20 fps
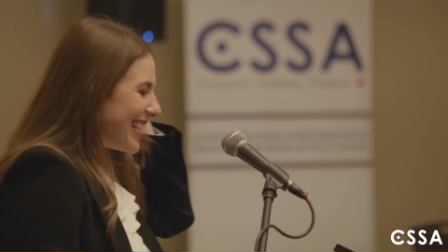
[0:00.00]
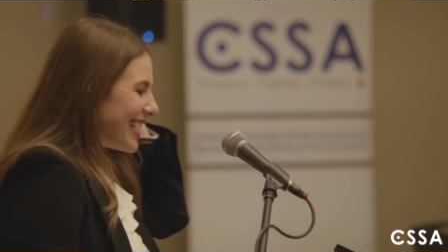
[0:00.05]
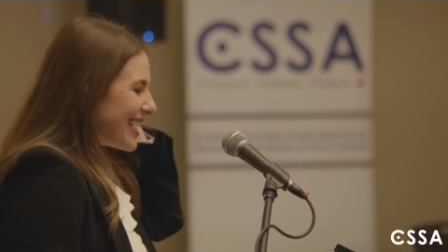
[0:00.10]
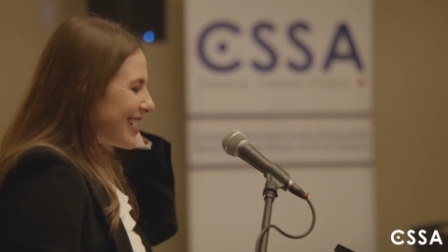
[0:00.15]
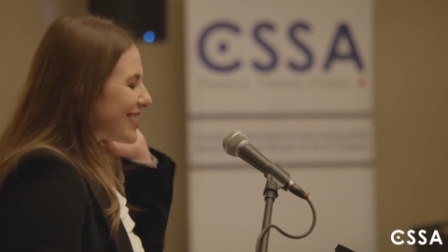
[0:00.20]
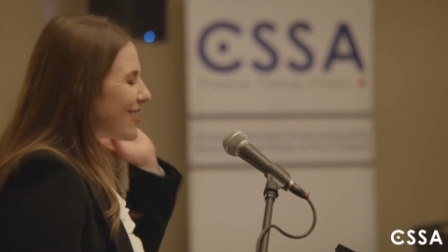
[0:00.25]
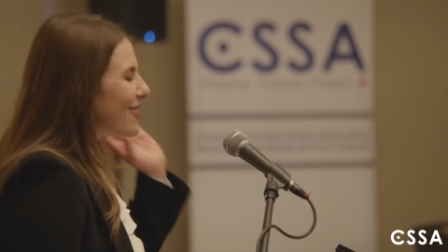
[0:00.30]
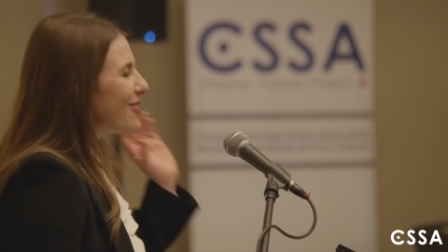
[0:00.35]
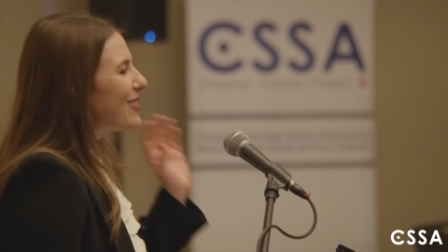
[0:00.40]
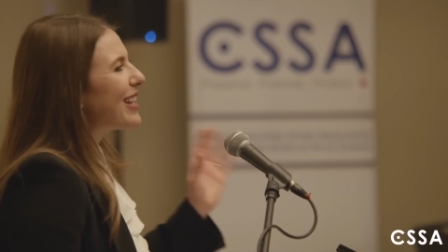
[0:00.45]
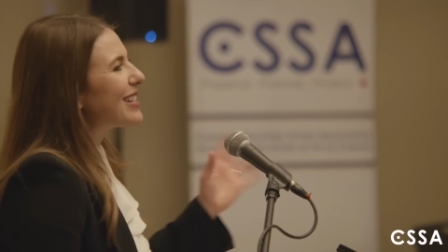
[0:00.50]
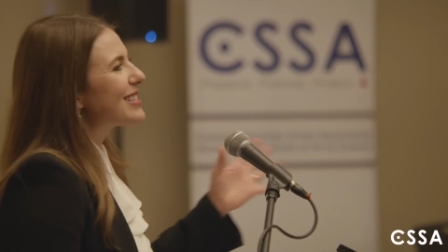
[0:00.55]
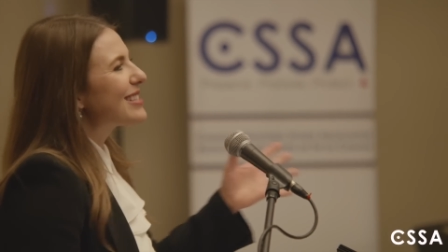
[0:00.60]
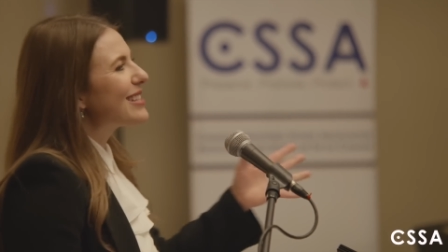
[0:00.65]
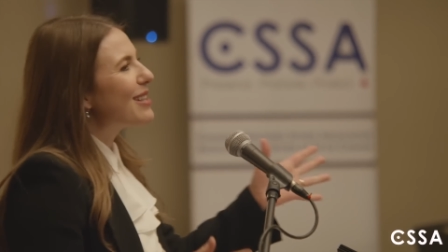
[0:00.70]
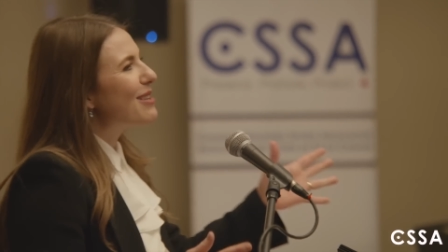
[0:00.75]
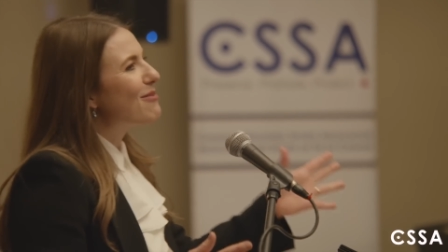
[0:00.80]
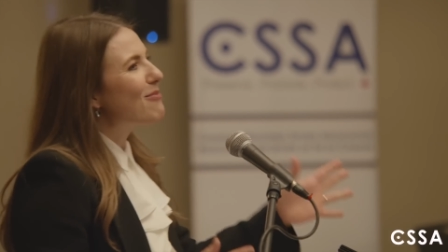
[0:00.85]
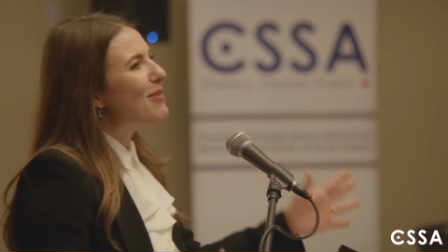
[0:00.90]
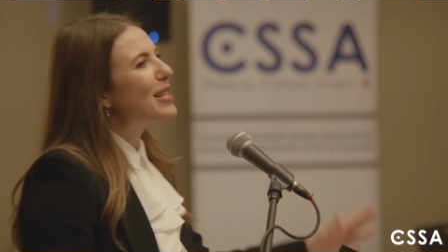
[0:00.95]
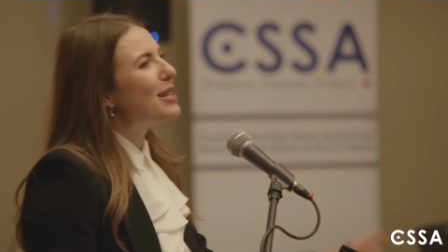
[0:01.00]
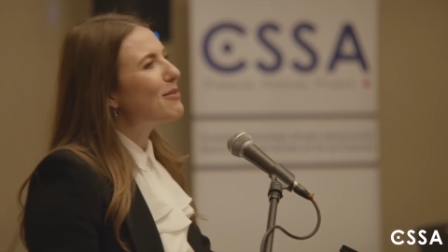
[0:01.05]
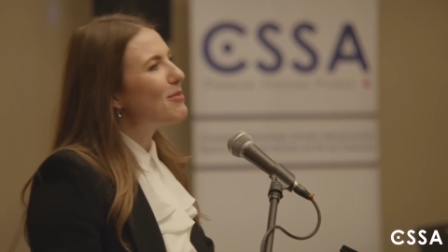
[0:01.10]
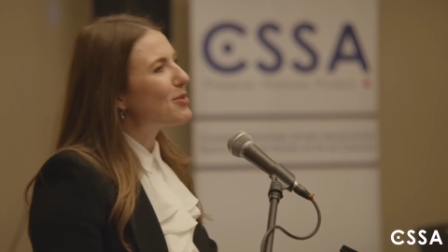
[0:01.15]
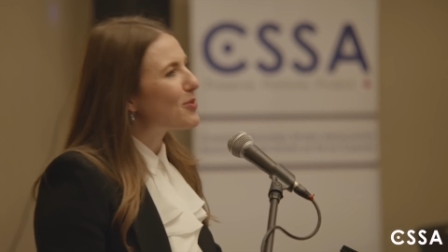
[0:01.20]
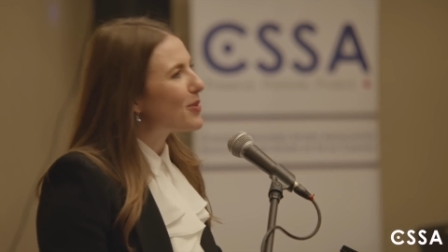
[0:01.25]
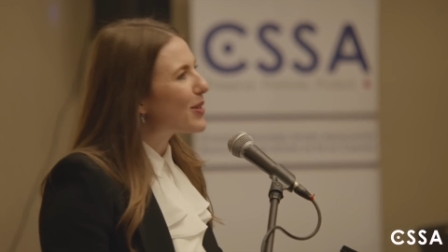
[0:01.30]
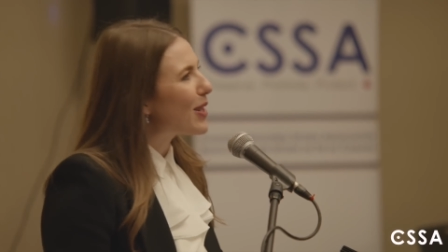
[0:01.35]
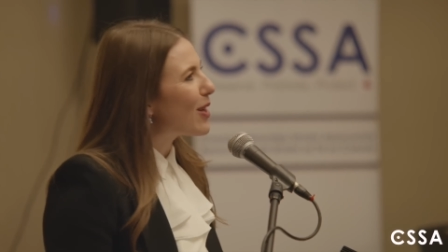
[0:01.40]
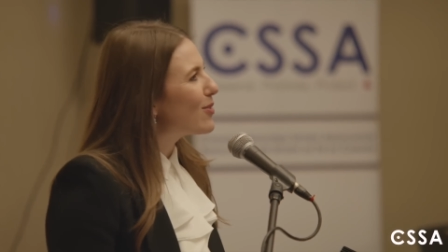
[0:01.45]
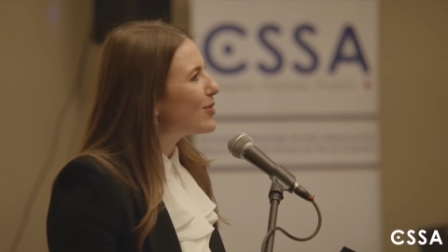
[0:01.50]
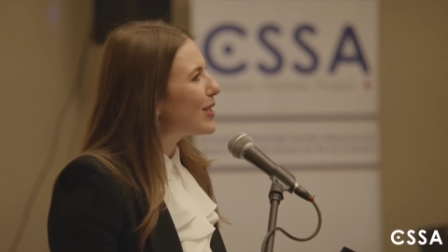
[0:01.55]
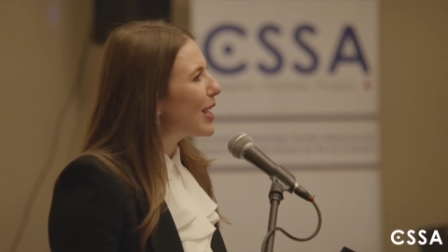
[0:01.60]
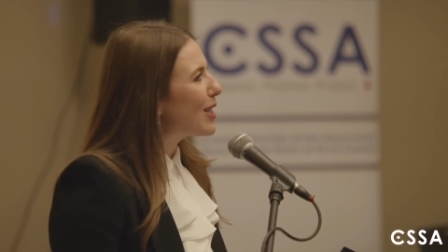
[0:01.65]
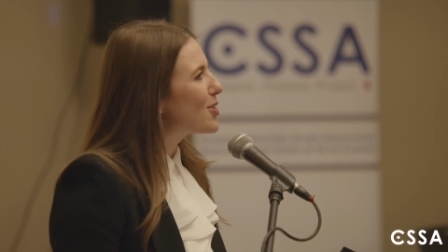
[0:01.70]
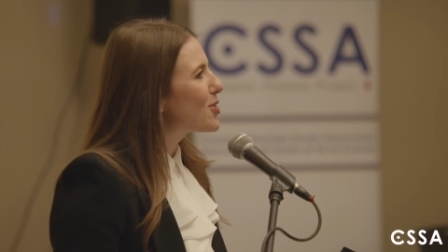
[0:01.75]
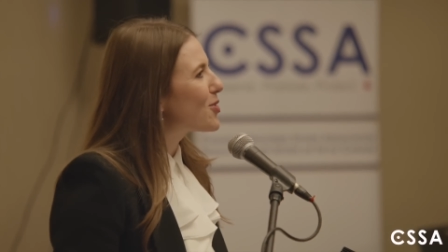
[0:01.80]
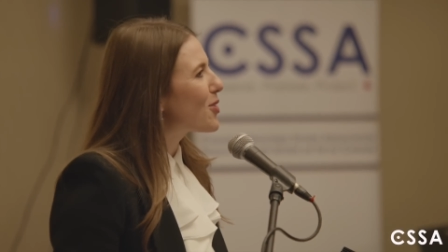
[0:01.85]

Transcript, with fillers: So, yes, my name is Raquel Dancho.